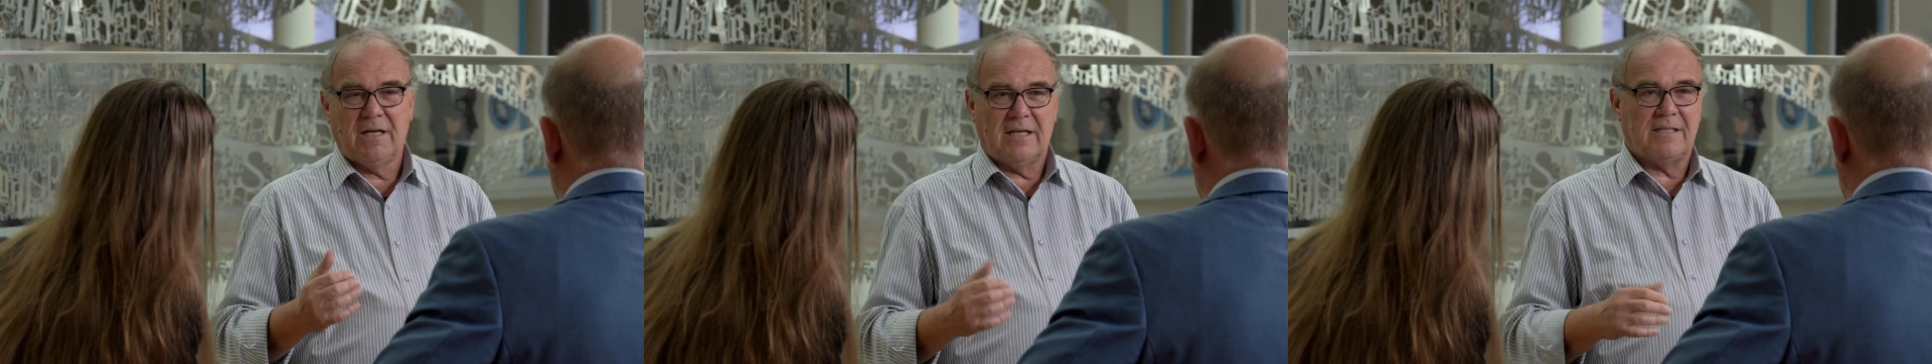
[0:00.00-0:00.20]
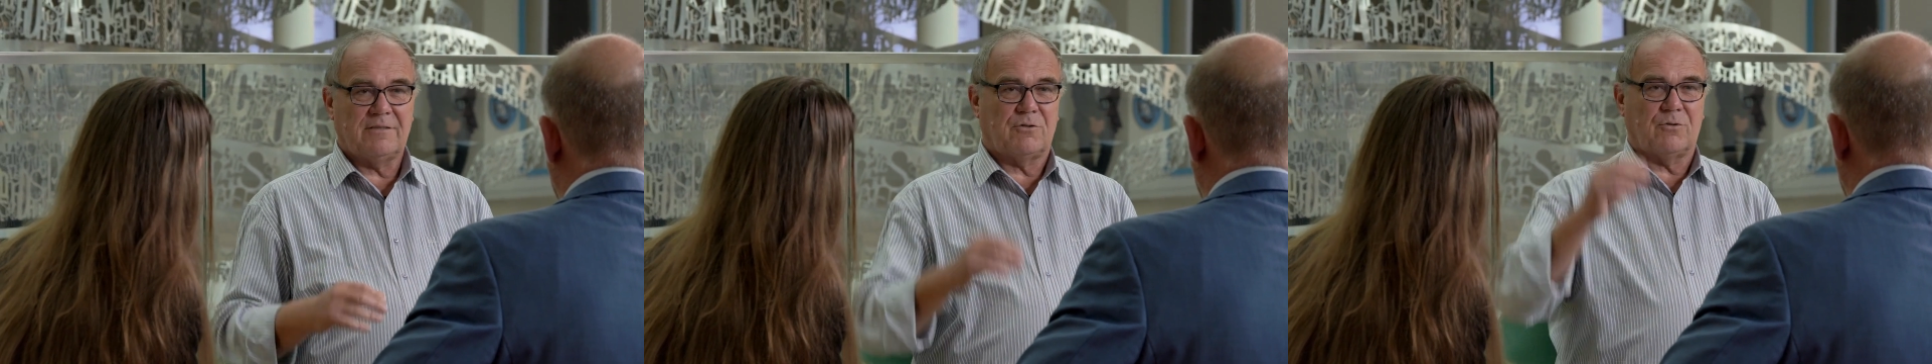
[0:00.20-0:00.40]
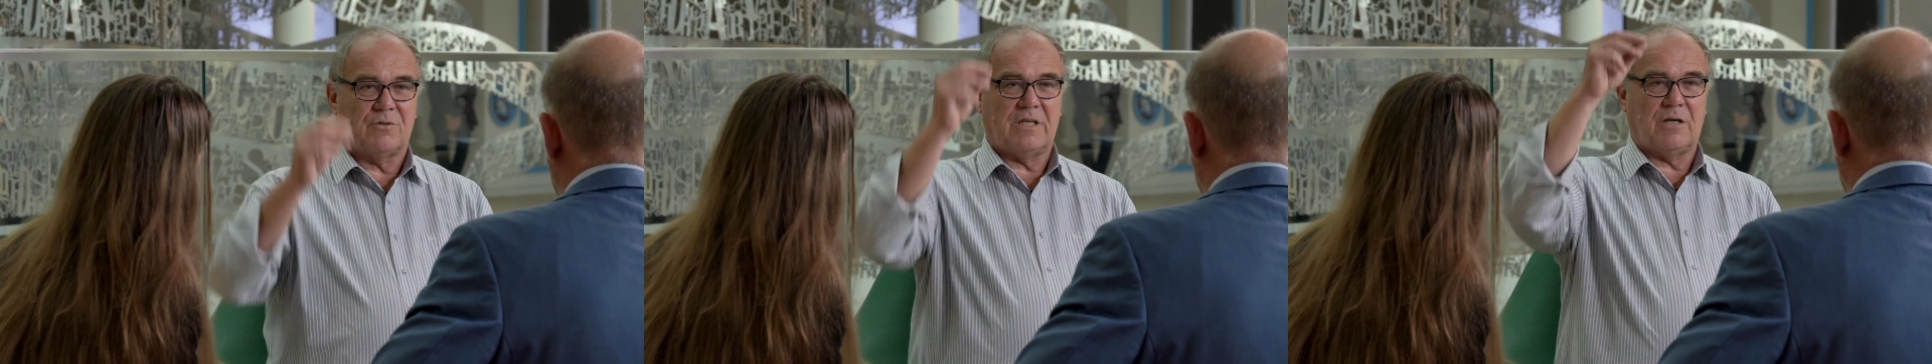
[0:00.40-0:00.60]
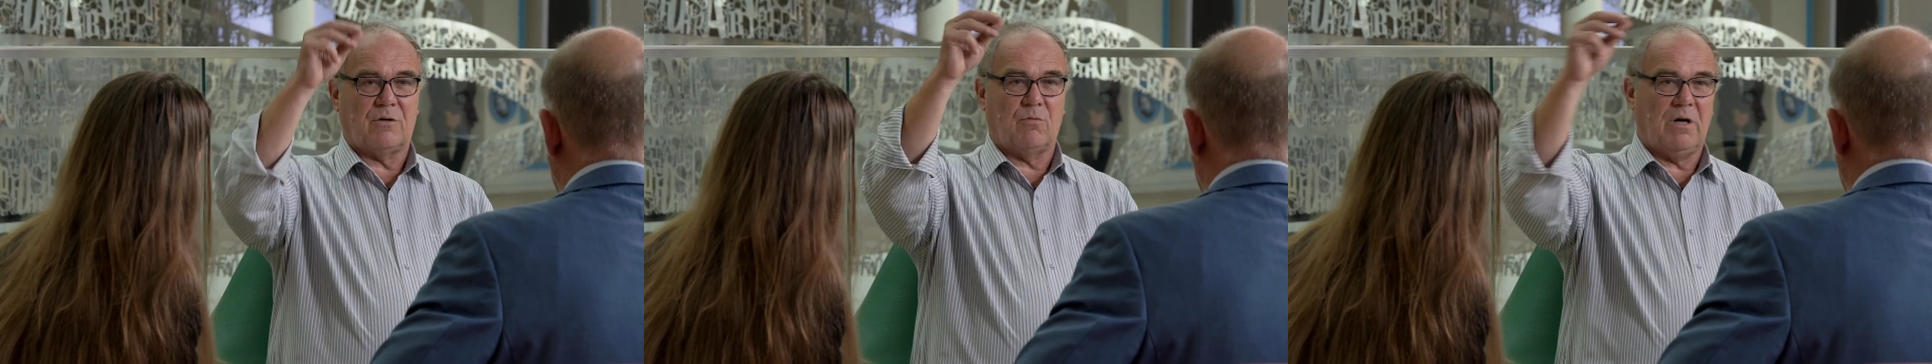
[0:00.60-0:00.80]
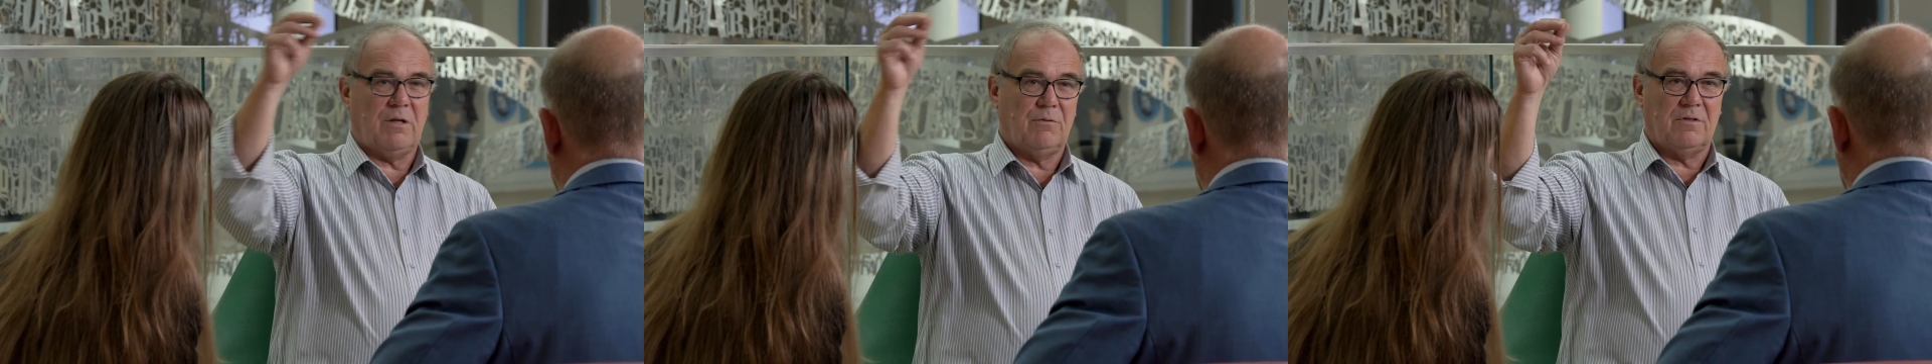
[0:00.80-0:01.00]
It's you
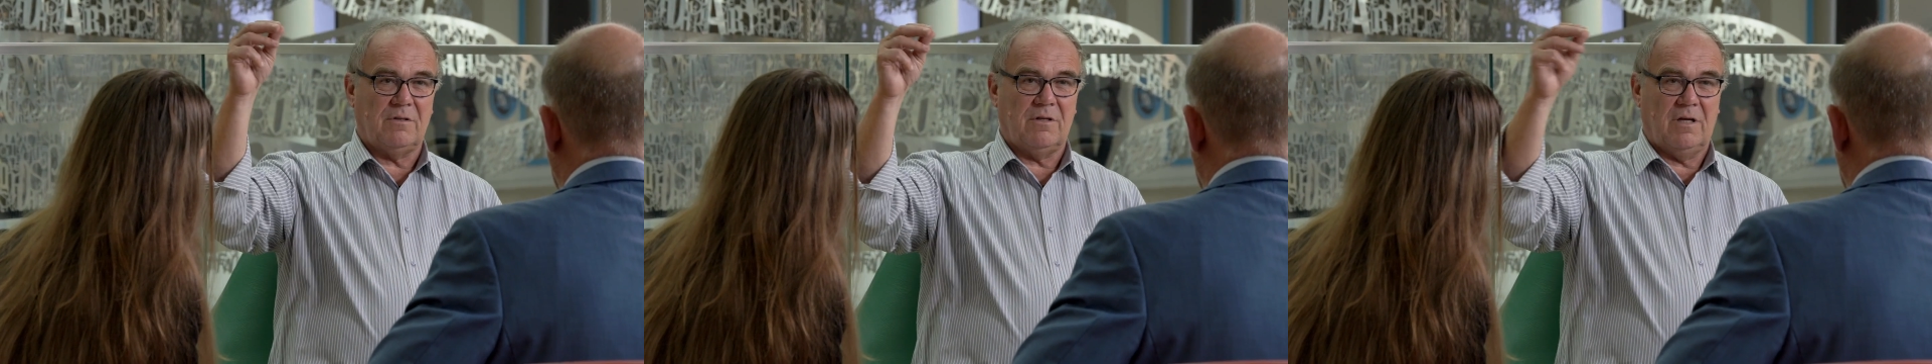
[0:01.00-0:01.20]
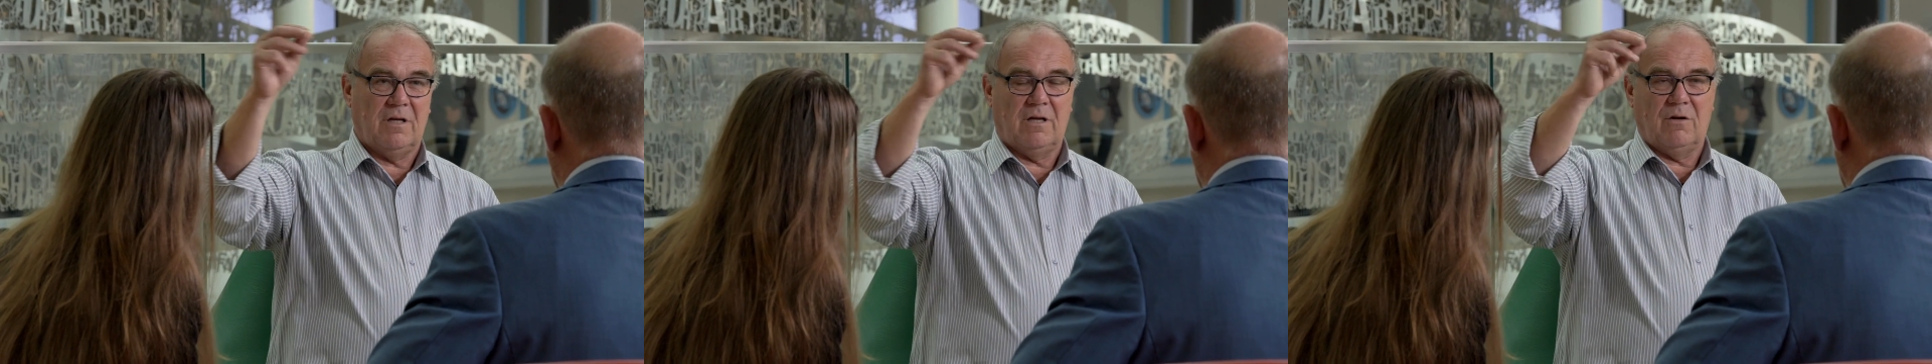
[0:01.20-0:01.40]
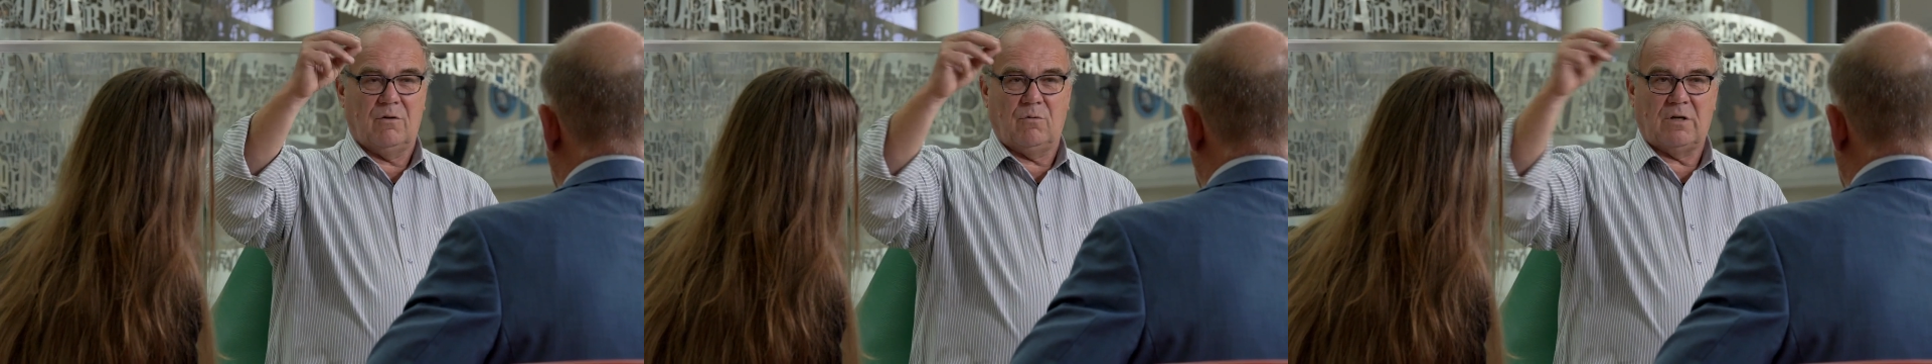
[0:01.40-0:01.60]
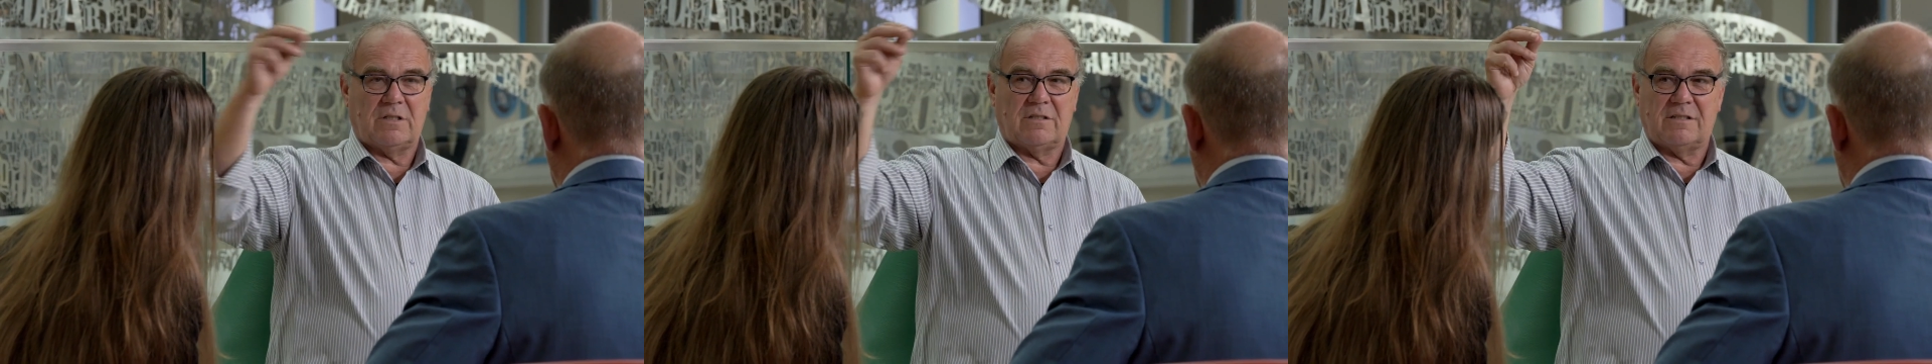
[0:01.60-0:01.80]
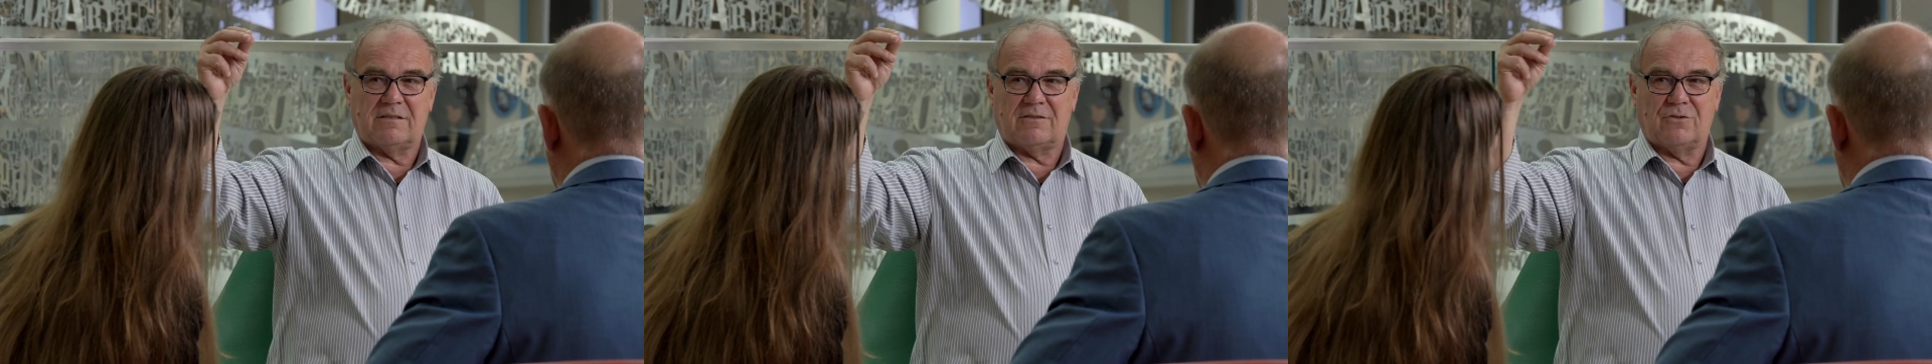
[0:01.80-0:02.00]
take one,
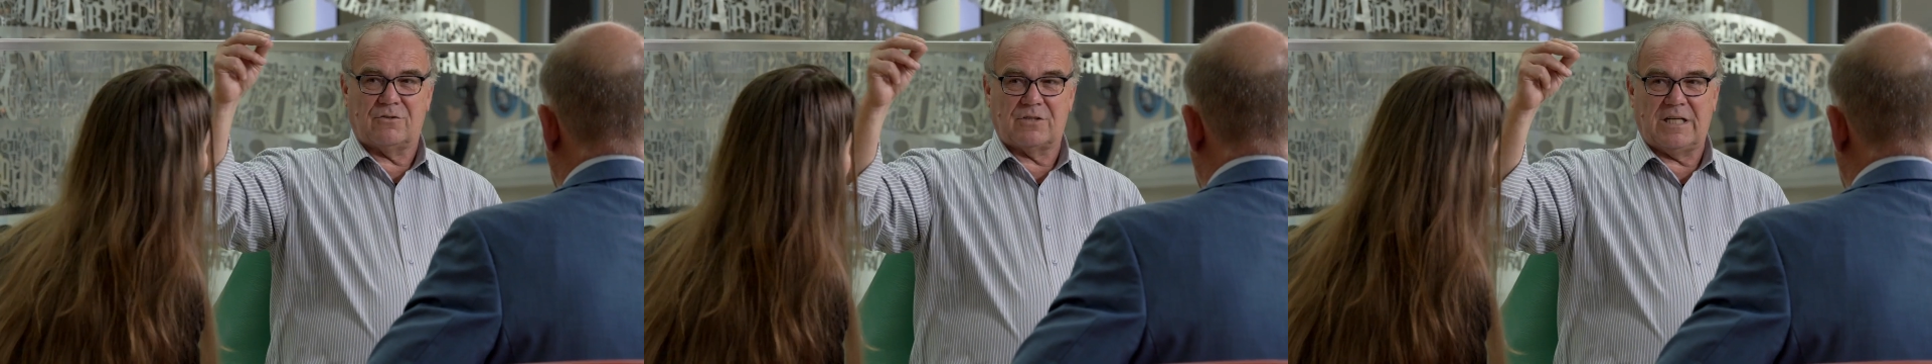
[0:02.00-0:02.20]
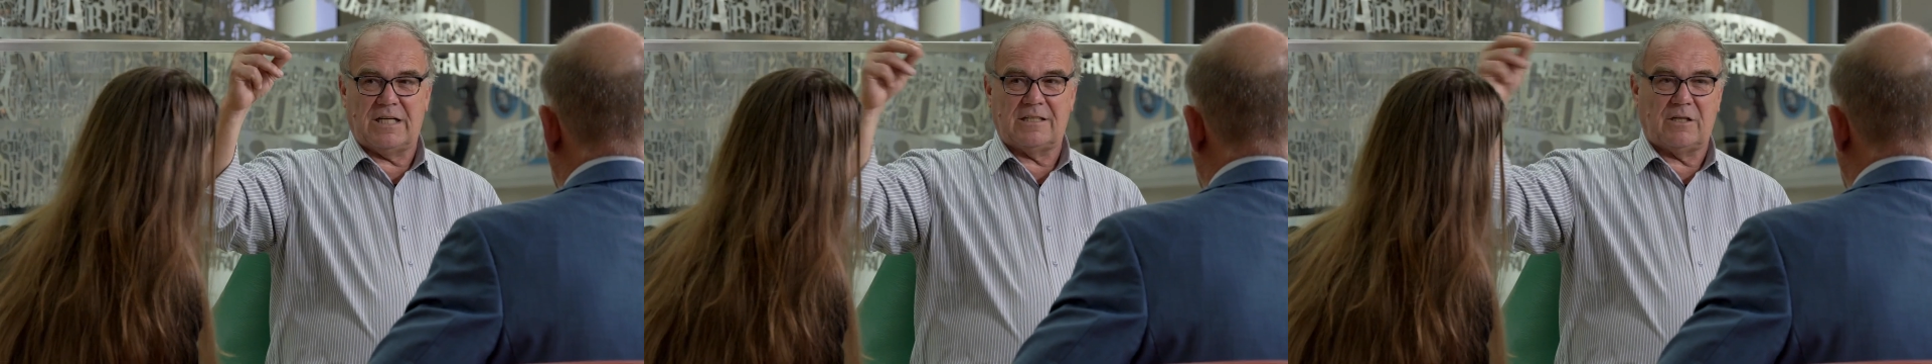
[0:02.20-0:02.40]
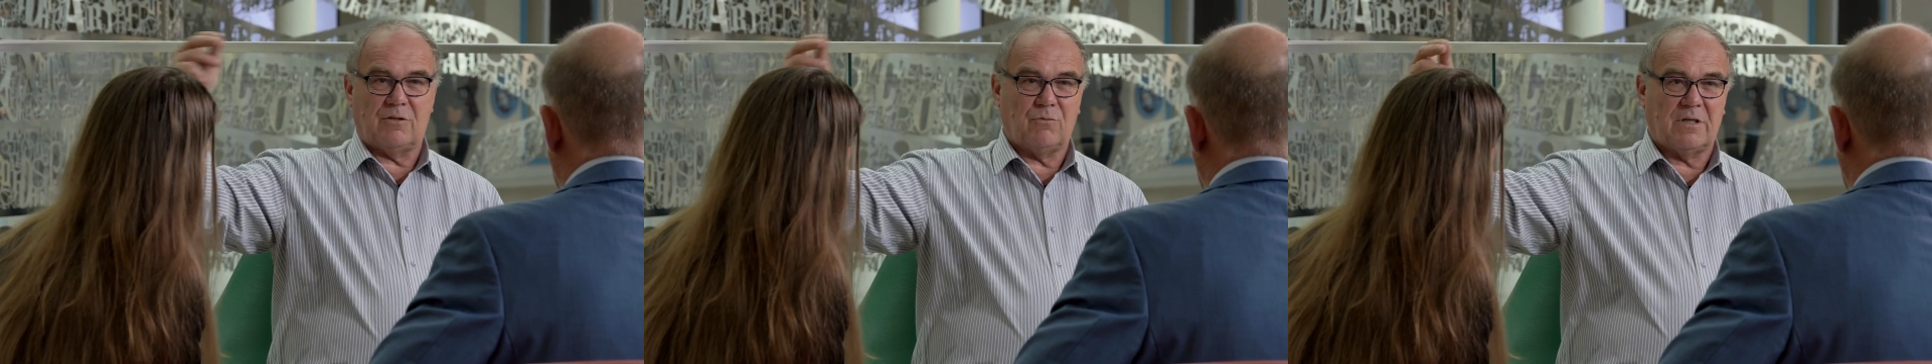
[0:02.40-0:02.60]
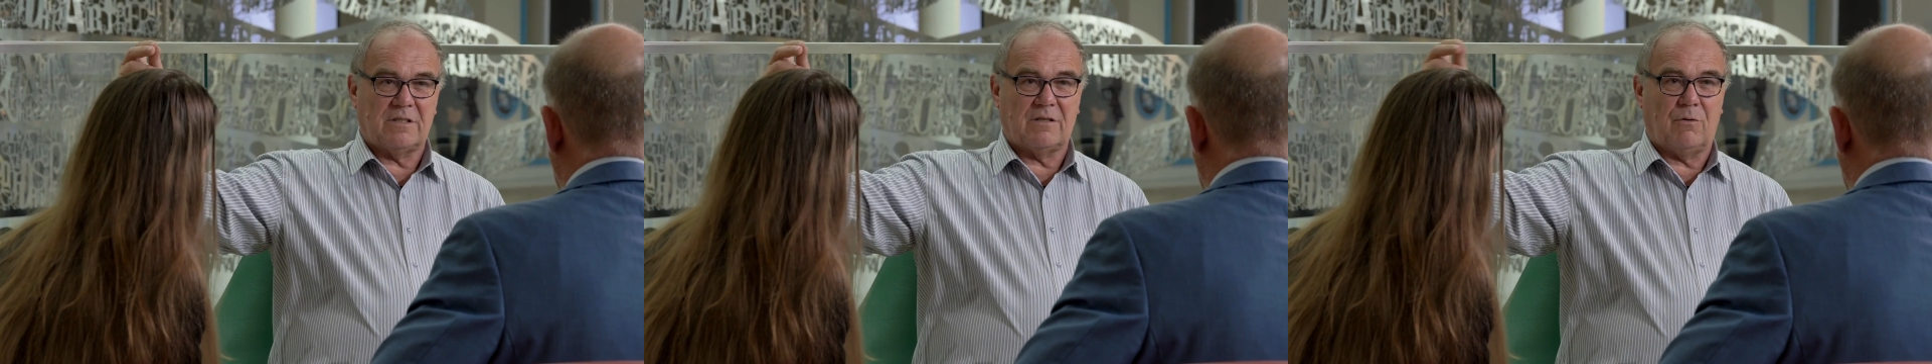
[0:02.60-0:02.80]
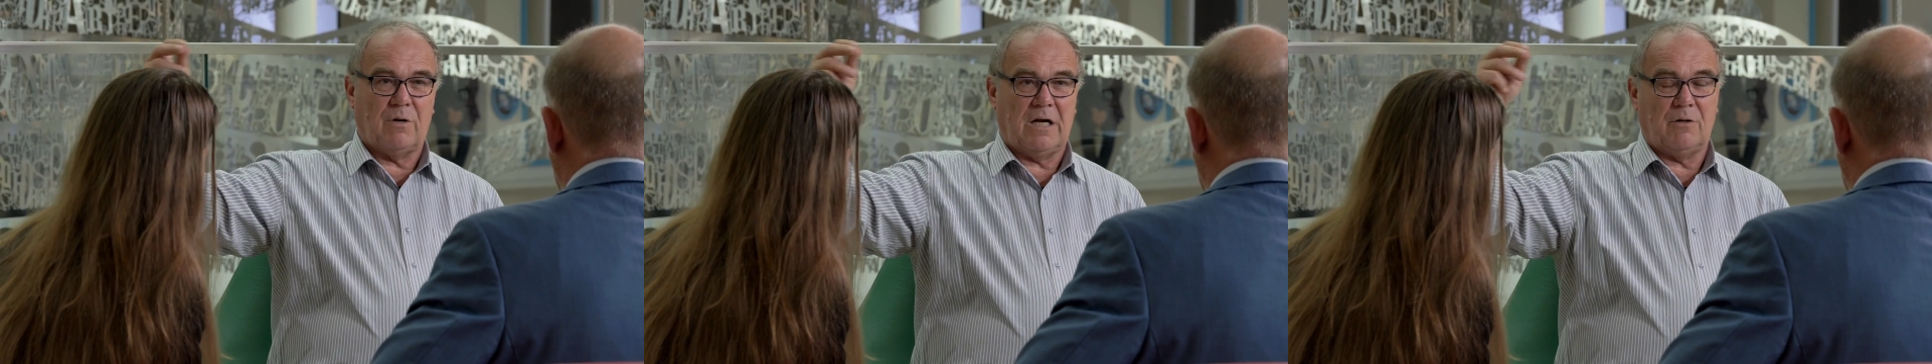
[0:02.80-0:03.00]
what is the trade and what